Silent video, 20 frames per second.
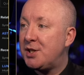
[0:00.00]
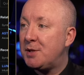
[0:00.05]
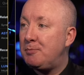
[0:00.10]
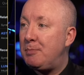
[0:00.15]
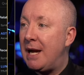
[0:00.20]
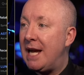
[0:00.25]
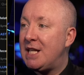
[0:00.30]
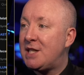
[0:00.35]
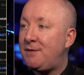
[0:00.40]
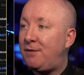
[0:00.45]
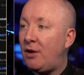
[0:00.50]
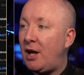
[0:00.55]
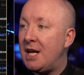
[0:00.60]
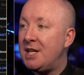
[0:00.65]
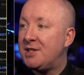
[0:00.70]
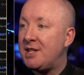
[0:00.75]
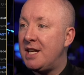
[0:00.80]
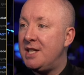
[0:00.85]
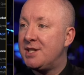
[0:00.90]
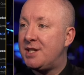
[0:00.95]
Space
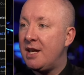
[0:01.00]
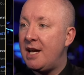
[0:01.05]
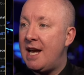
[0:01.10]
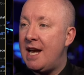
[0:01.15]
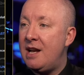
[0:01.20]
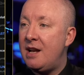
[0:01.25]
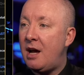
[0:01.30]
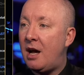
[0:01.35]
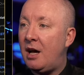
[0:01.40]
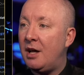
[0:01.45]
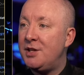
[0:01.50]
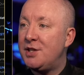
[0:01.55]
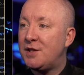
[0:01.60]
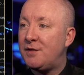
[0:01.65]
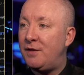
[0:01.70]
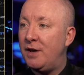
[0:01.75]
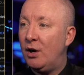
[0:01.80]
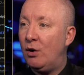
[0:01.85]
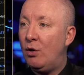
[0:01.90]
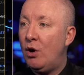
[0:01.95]
Flight Center in
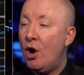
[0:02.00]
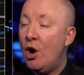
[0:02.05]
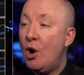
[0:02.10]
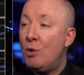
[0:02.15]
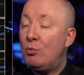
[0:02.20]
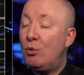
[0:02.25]
Huntsville,